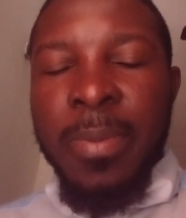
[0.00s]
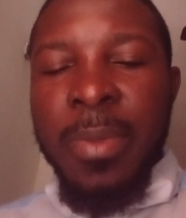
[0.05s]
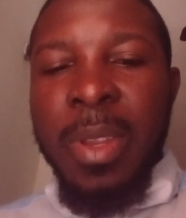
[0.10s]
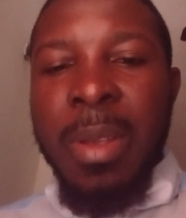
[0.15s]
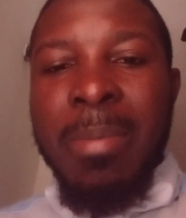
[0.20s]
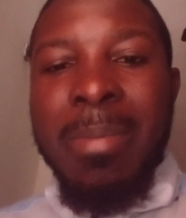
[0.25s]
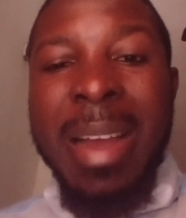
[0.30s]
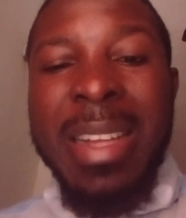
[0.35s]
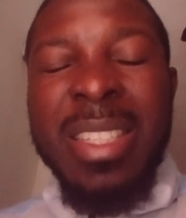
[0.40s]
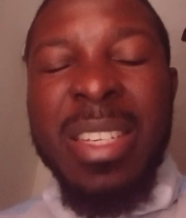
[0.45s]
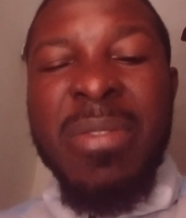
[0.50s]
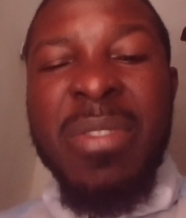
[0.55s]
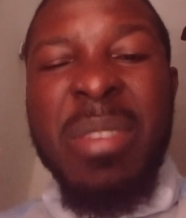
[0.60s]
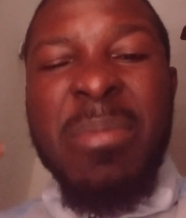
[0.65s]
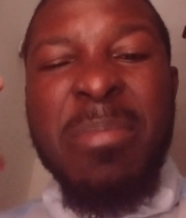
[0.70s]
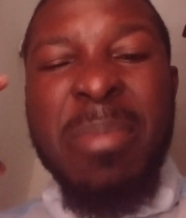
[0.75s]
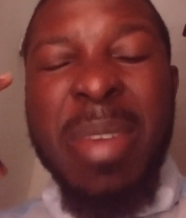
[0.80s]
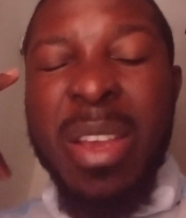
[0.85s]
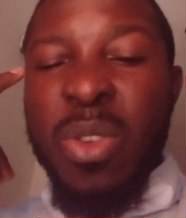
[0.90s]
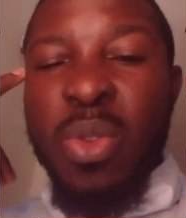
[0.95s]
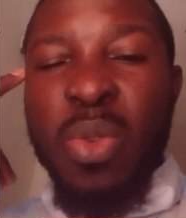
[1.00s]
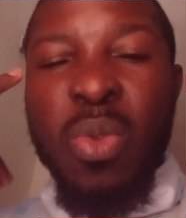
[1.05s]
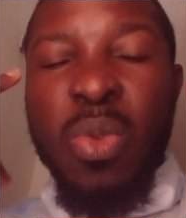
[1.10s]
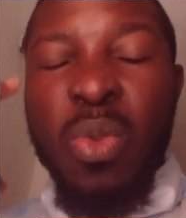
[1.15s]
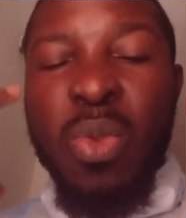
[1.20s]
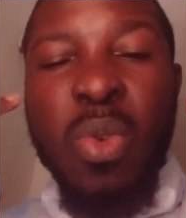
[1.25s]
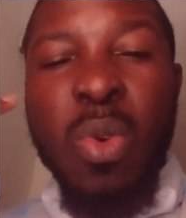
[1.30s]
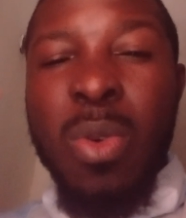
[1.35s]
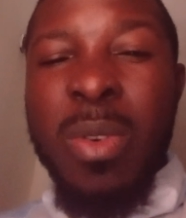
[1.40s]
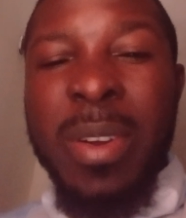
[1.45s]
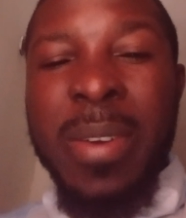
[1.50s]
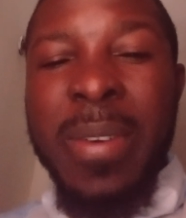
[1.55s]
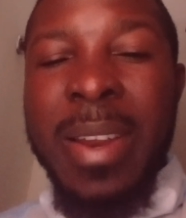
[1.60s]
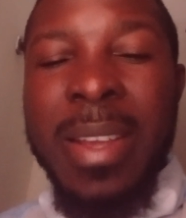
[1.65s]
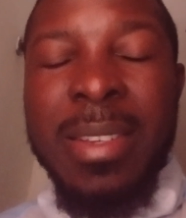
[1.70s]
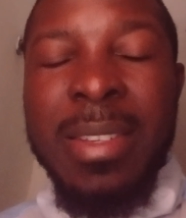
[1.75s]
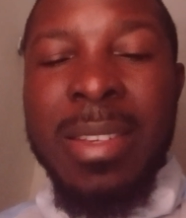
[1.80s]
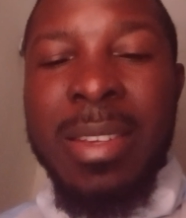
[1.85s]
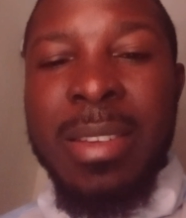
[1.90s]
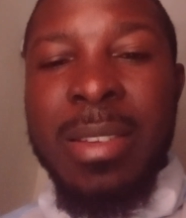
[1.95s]
might even make you go
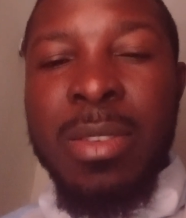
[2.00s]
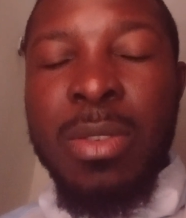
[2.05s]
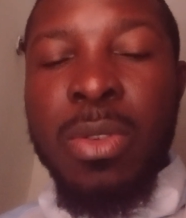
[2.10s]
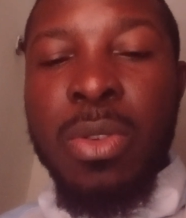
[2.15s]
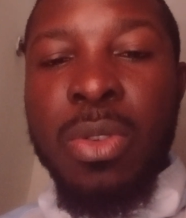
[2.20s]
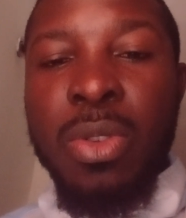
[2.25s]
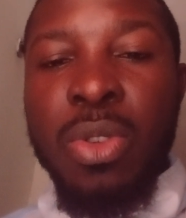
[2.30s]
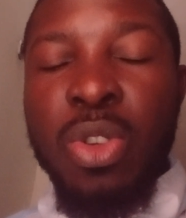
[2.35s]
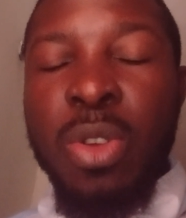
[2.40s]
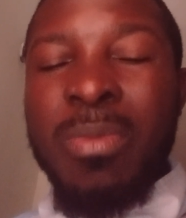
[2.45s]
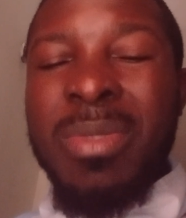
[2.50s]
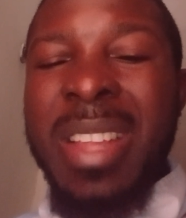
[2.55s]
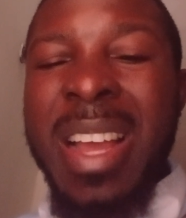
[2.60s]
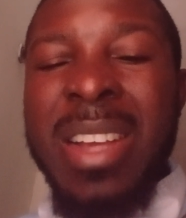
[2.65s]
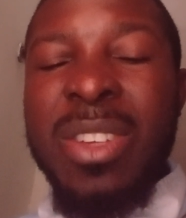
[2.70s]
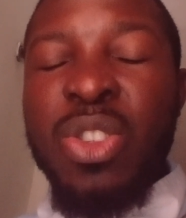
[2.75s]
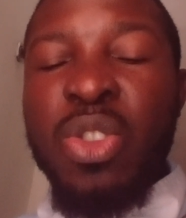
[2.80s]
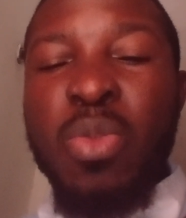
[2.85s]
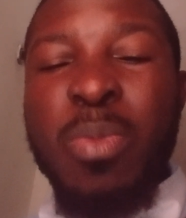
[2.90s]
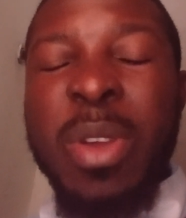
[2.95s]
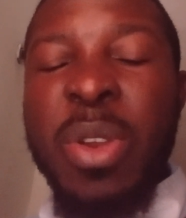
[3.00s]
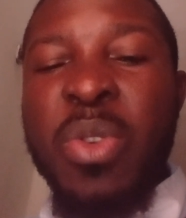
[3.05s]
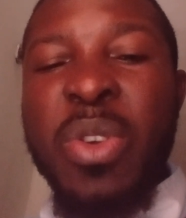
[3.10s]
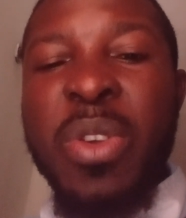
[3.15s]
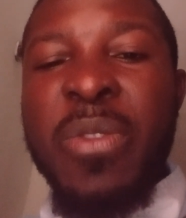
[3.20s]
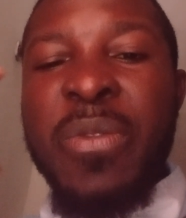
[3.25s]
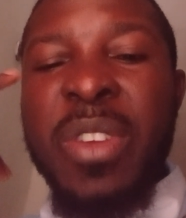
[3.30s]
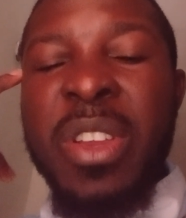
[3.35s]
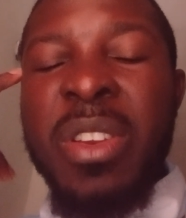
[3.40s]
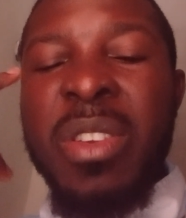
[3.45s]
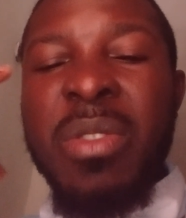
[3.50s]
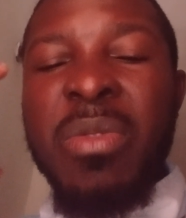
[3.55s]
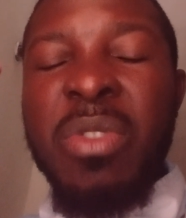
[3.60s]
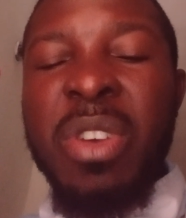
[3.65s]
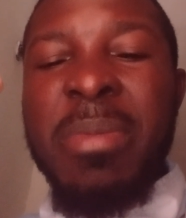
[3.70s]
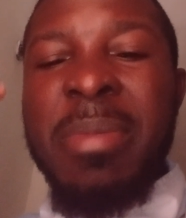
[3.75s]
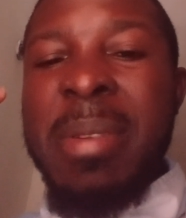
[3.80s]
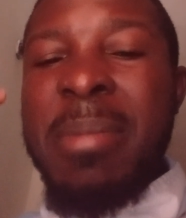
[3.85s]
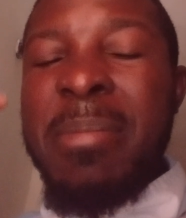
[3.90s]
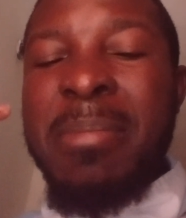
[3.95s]
crazy. Sometimes you may not even
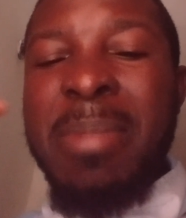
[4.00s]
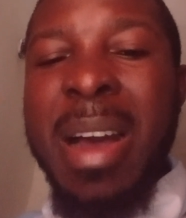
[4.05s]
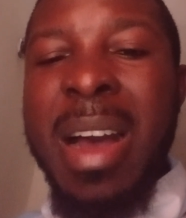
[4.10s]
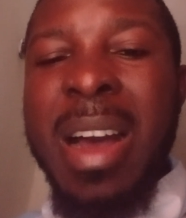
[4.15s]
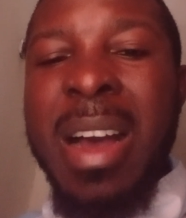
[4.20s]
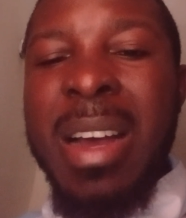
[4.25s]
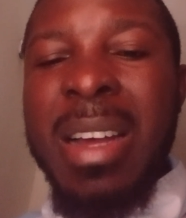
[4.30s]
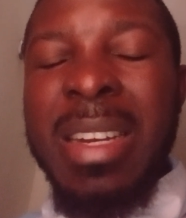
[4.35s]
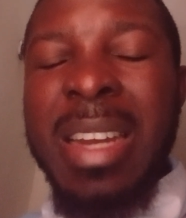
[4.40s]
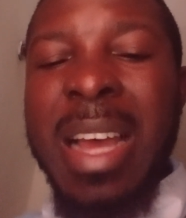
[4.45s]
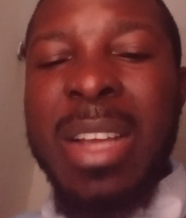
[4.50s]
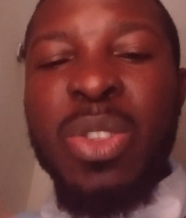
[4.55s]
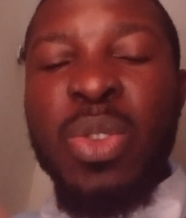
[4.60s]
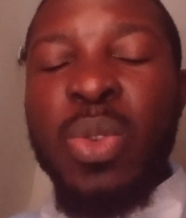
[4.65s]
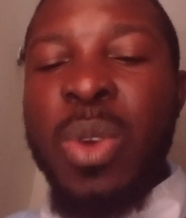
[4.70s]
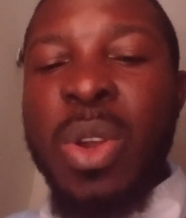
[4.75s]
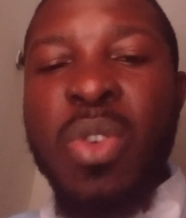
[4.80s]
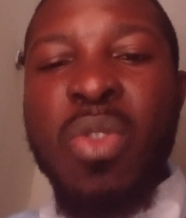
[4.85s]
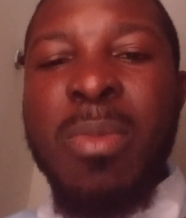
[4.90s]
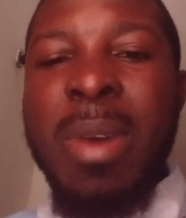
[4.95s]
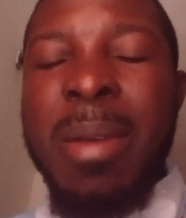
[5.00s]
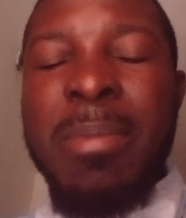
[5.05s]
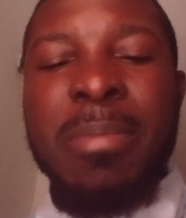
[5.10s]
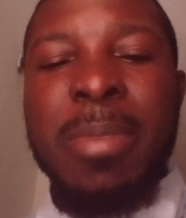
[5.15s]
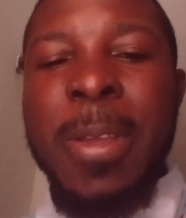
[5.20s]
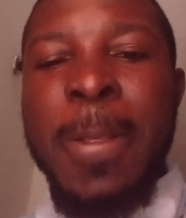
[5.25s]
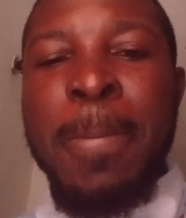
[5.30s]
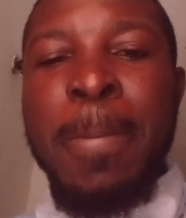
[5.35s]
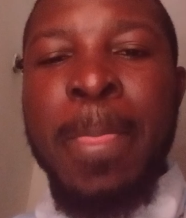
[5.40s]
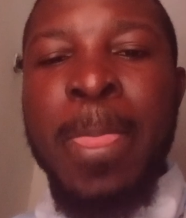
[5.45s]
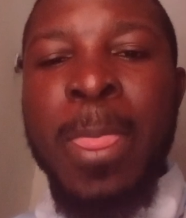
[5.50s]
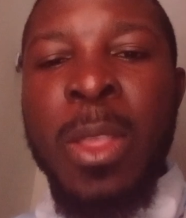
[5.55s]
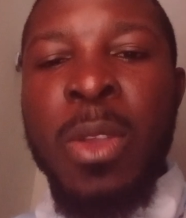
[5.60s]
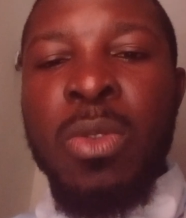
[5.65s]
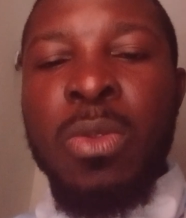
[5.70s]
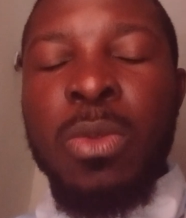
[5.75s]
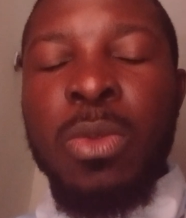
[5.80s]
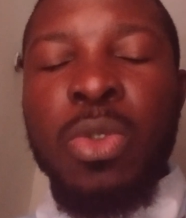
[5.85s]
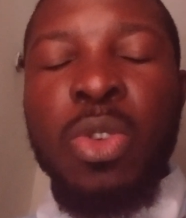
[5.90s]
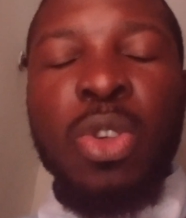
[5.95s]
remember that you're a human being,
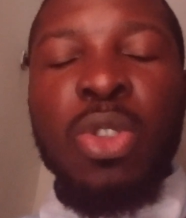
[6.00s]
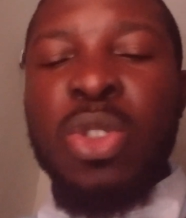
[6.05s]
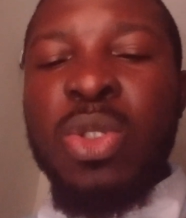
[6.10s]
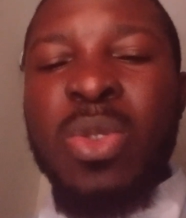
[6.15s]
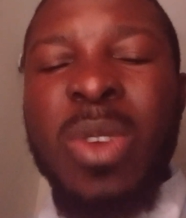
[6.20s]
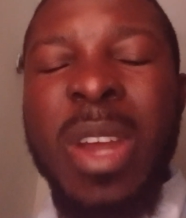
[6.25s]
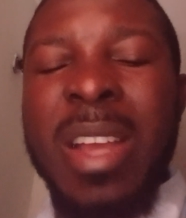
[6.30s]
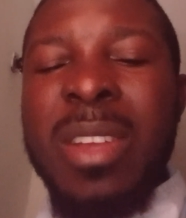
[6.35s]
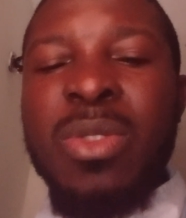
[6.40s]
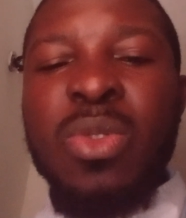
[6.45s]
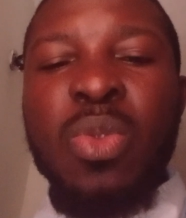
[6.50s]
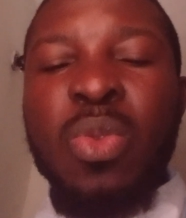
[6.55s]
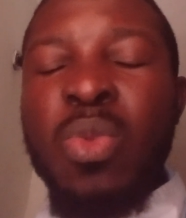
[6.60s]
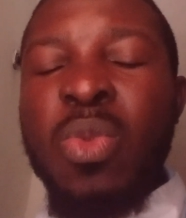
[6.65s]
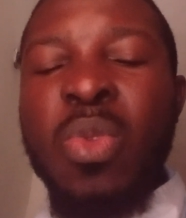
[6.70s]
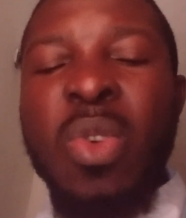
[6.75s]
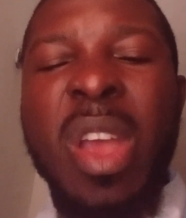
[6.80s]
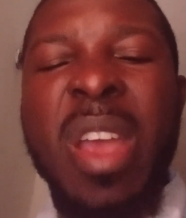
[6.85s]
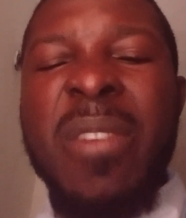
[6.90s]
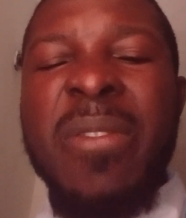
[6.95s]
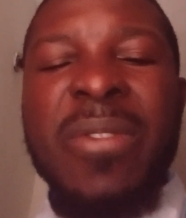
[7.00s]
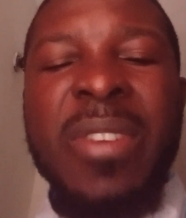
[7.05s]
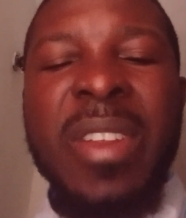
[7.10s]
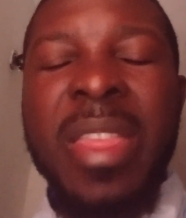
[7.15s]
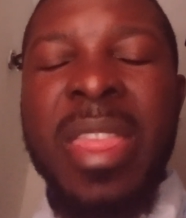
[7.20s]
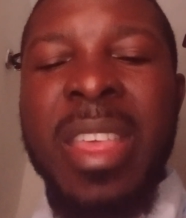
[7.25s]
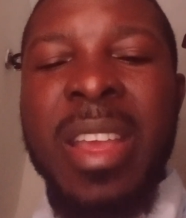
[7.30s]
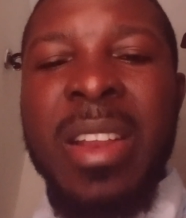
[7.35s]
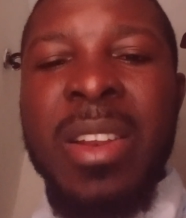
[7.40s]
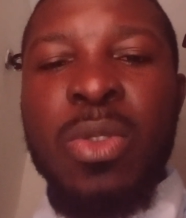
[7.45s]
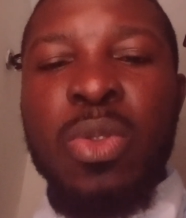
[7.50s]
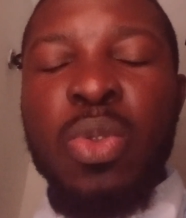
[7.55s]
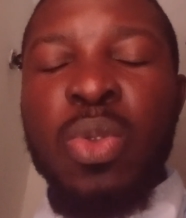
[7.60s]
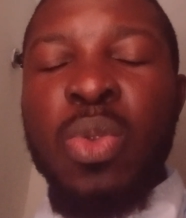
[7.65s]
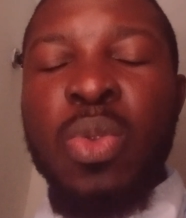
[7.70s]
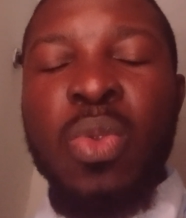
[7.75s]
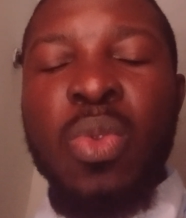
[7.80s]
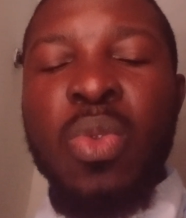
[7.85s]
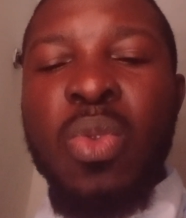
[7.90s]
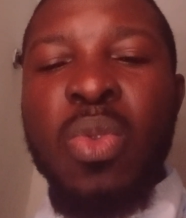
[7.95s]
just trying to everything
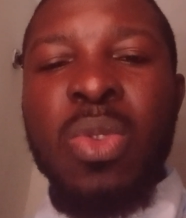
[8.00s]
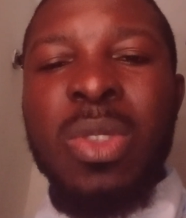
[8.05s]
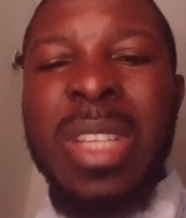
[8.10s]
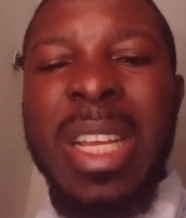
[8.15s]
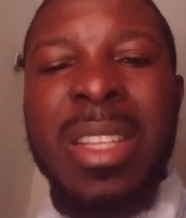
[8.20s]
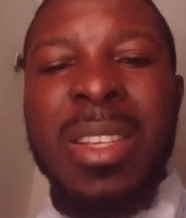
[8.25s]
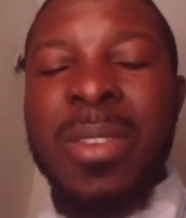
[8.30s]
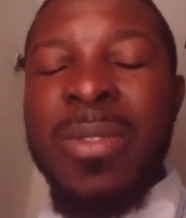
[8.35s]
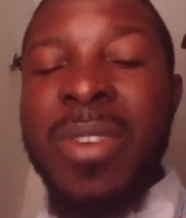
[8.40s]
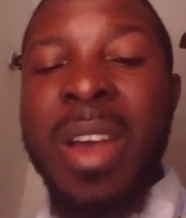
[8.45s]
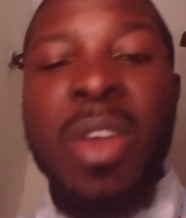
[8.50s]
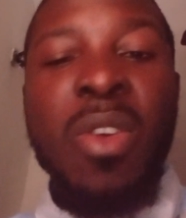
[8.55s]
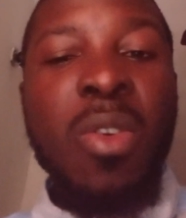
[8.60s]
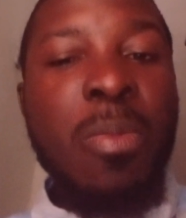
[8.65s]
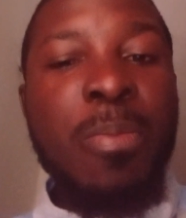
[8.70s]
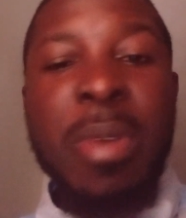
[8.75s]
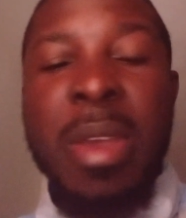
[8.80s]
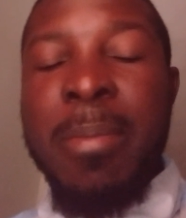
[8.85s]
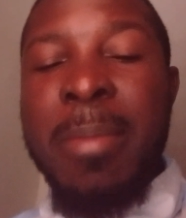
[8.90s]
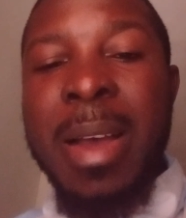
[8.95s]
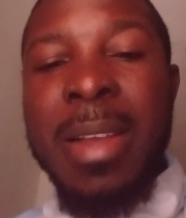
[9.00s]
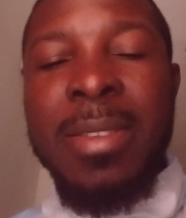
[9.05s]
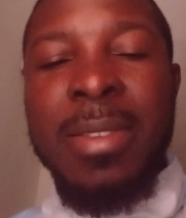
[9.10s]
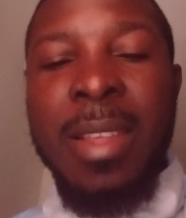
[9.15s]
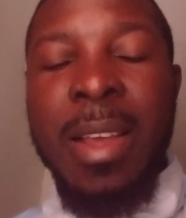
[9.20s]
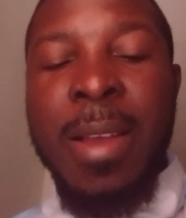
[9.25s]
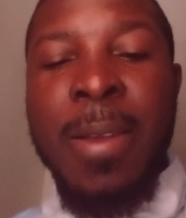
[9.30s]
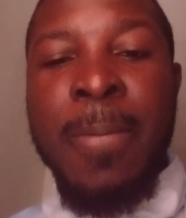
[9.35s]
to satisfy your paymaster.